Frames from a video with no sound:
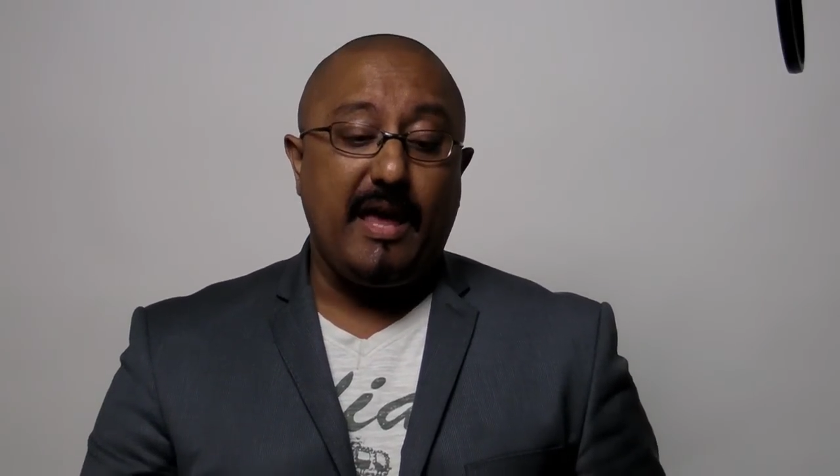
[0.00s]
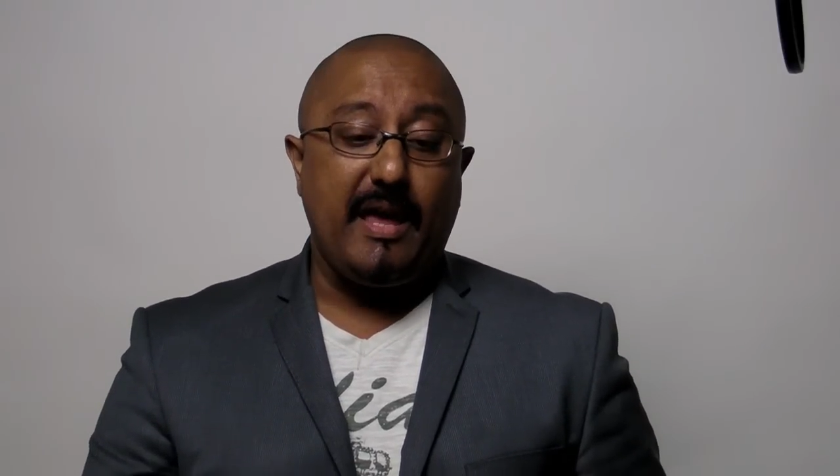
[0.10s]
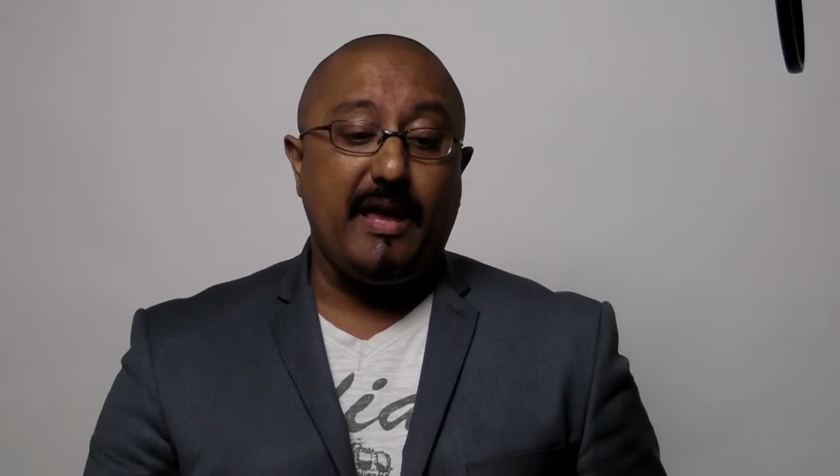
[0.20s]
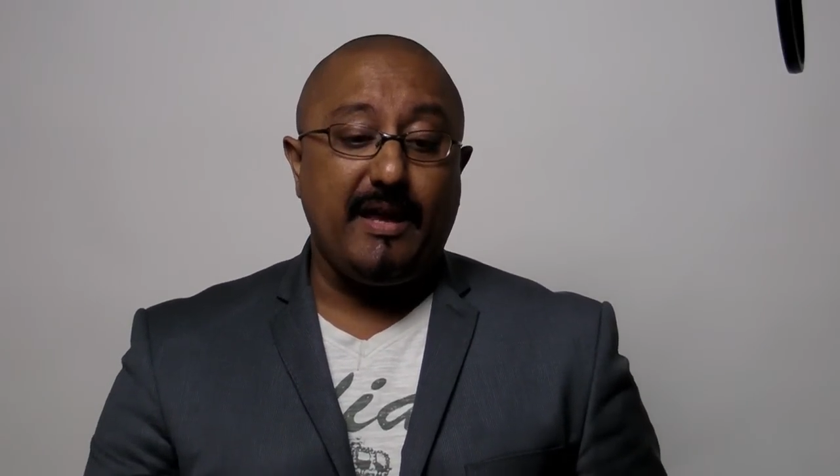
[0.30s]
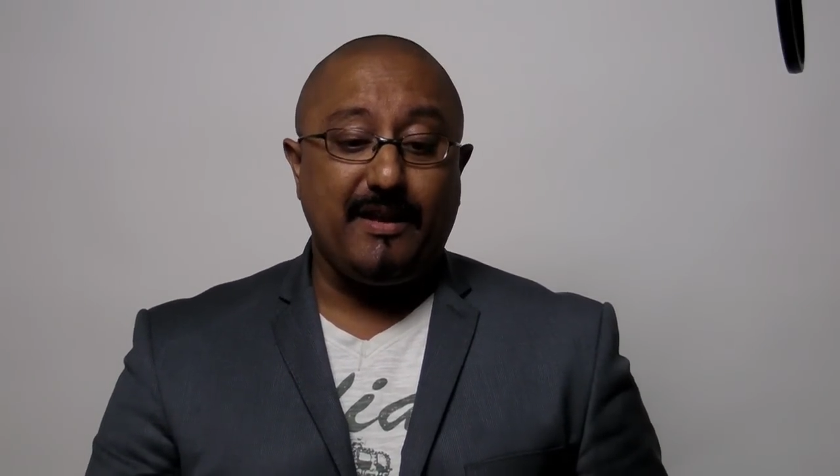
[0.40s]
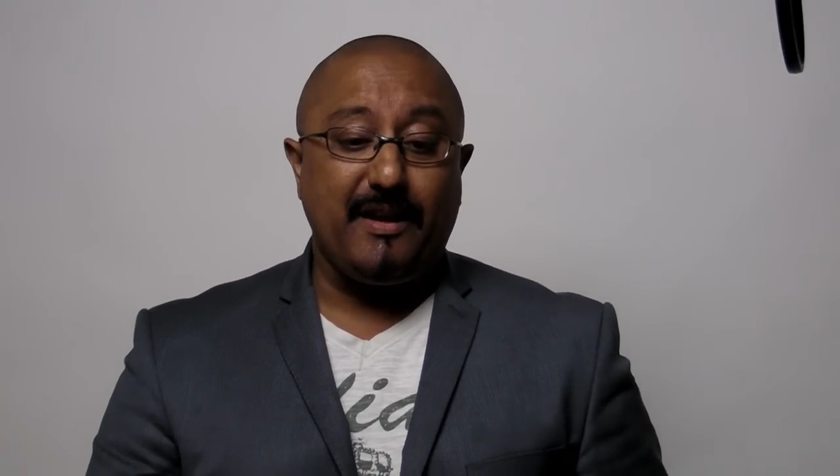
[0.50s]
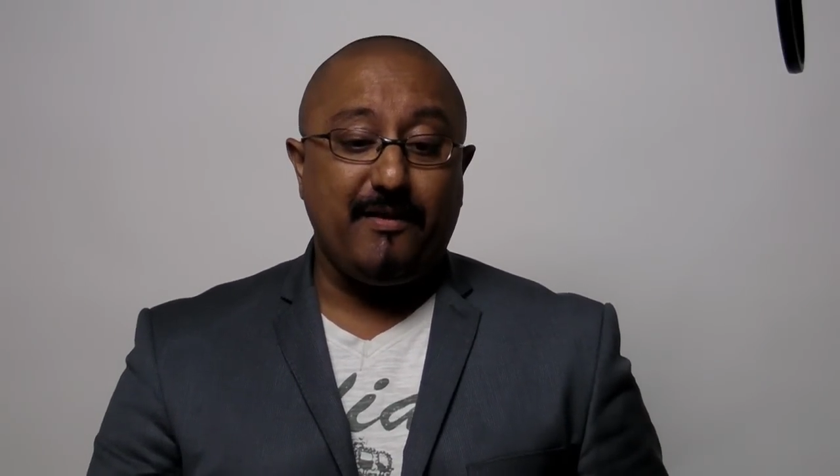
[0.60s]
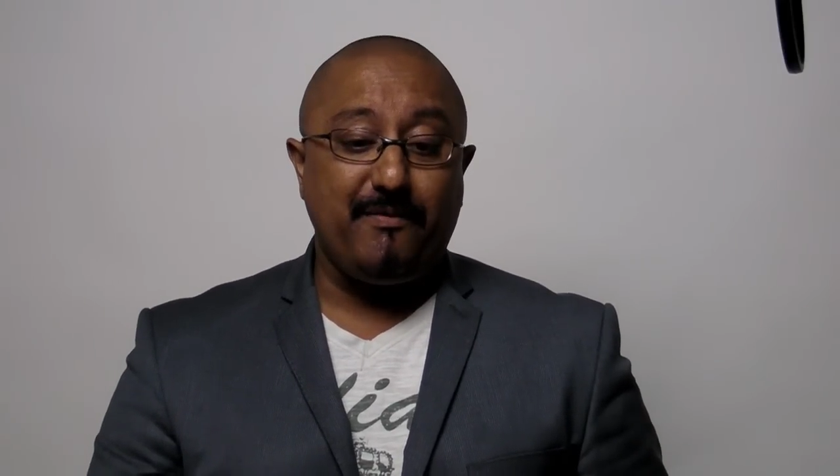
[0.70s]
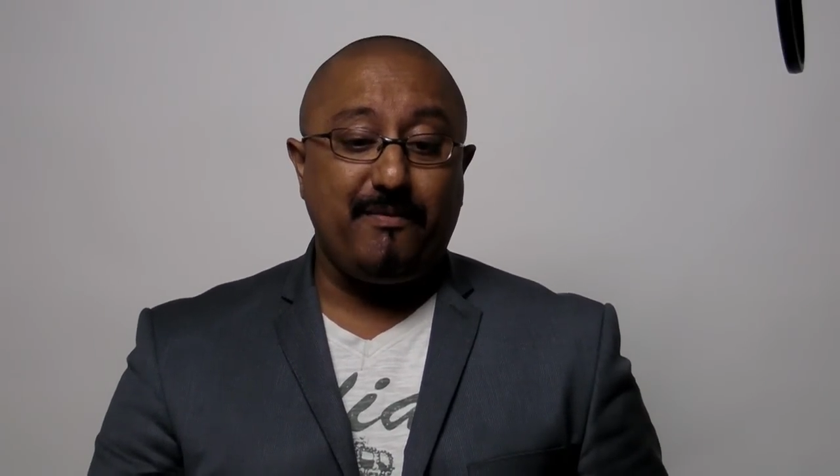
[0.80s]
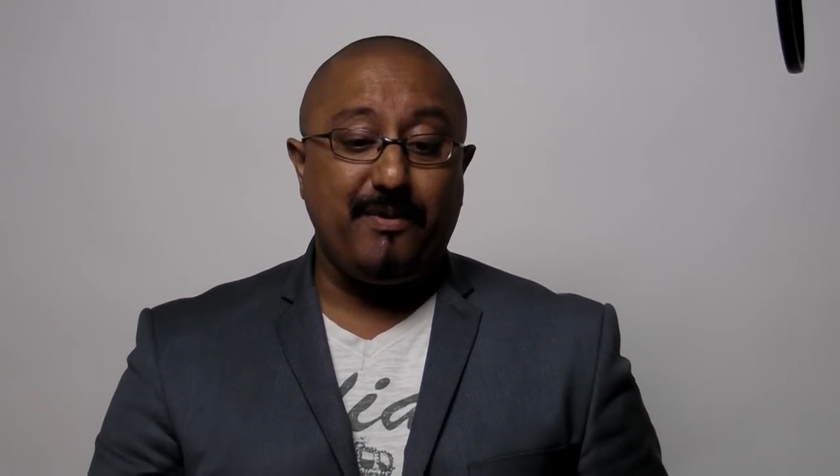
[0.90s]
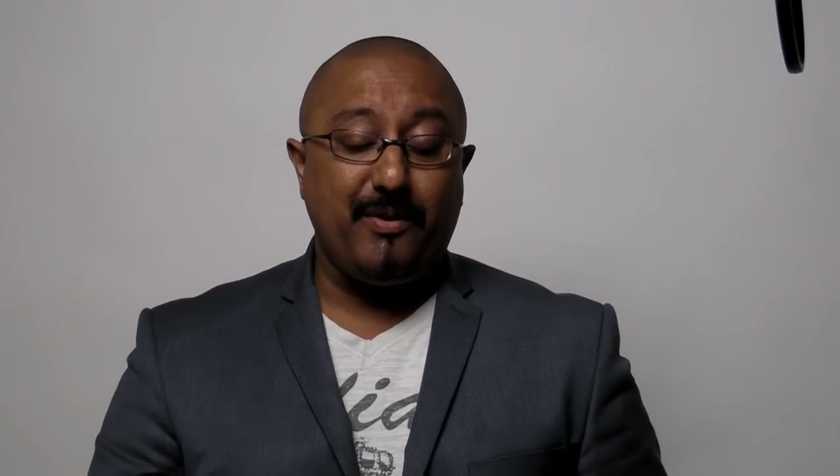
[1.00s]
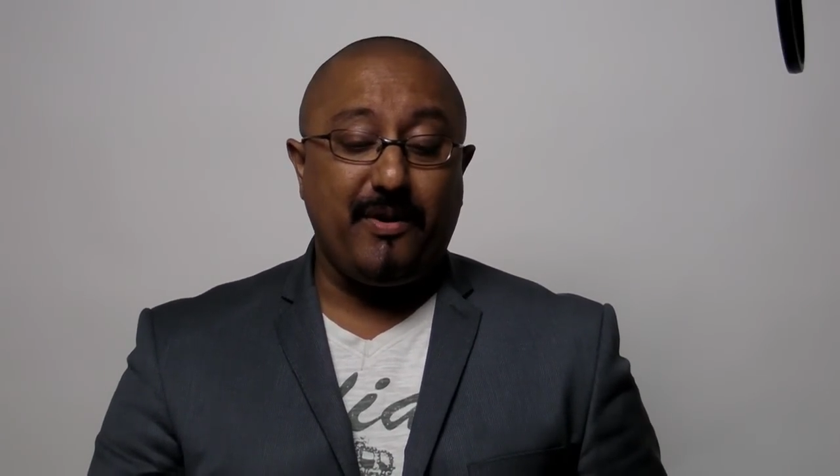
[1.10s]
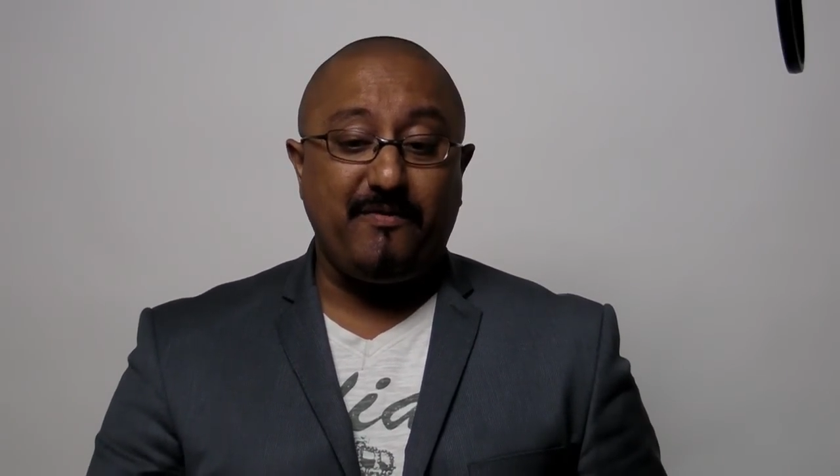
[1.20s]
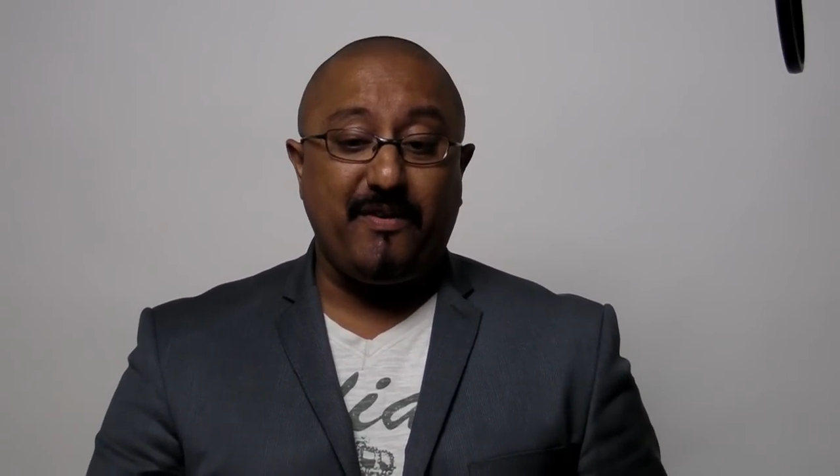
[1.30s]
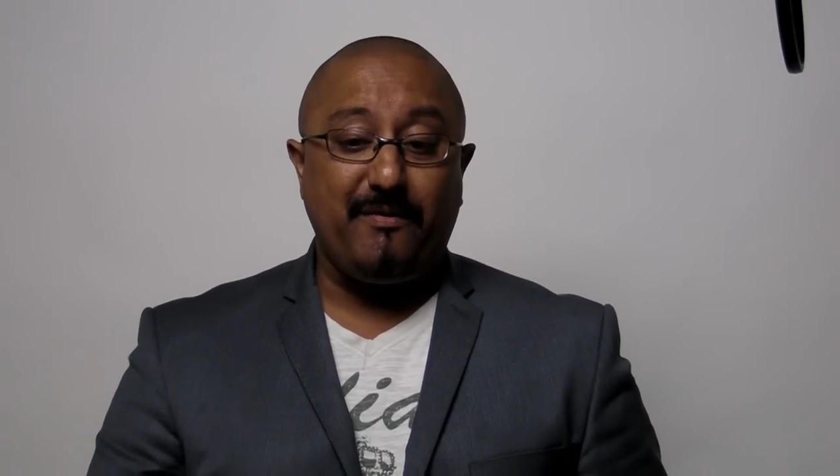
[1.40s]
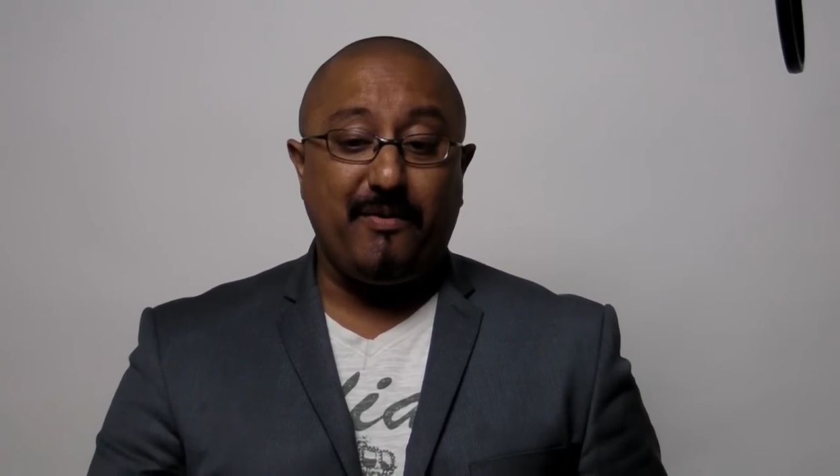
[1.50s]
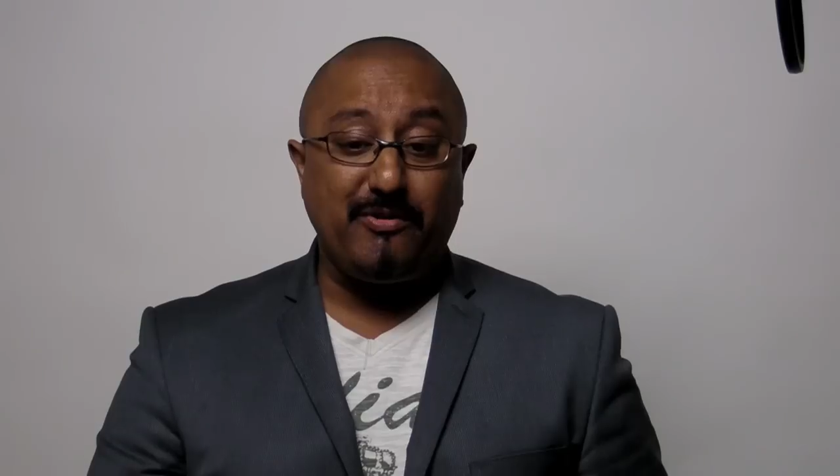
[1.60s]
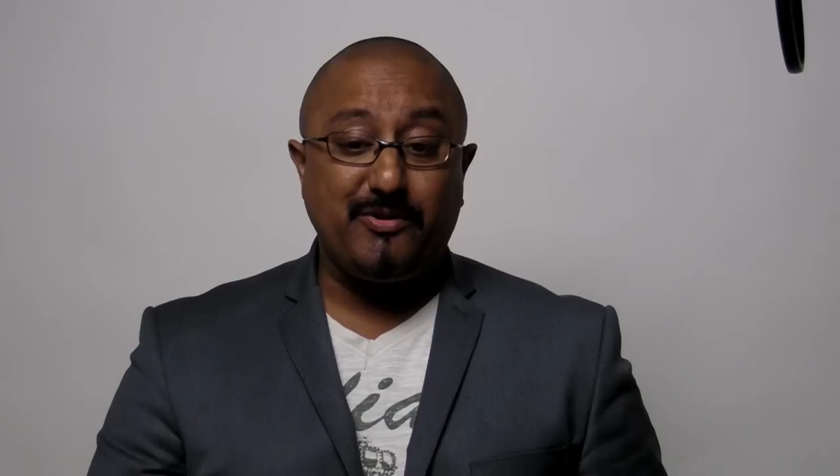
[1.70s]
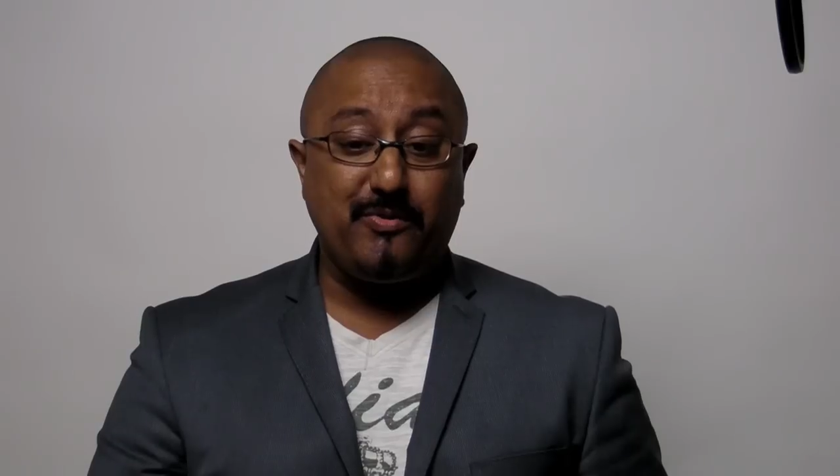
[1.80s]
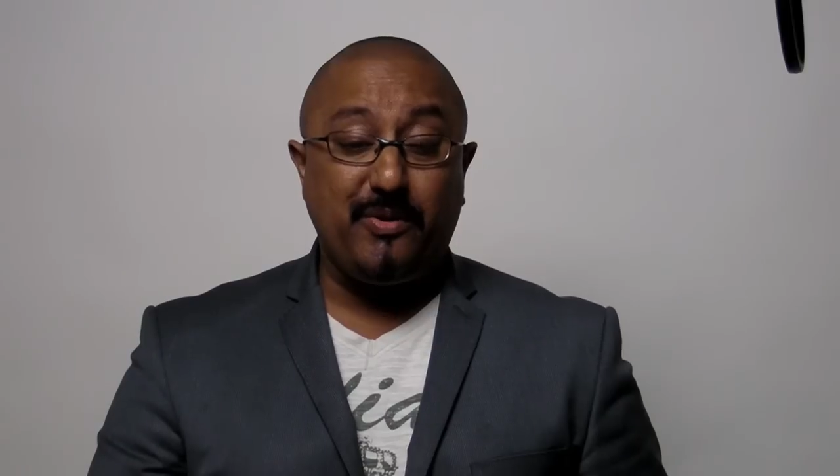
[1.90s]
And I've
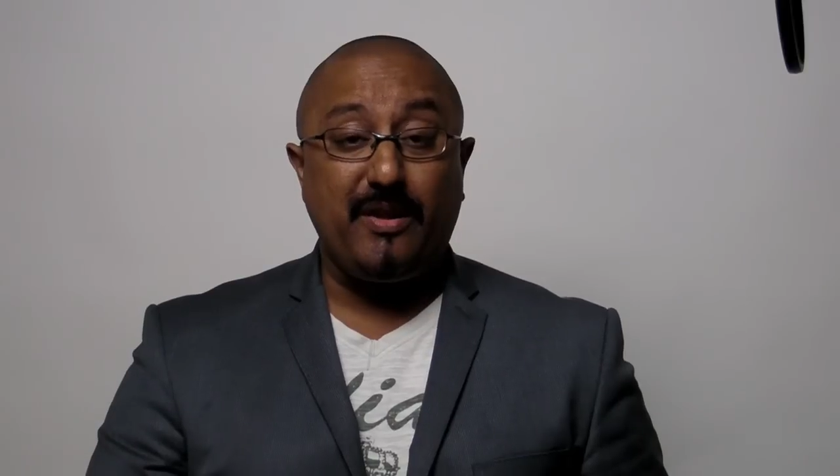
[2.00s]
also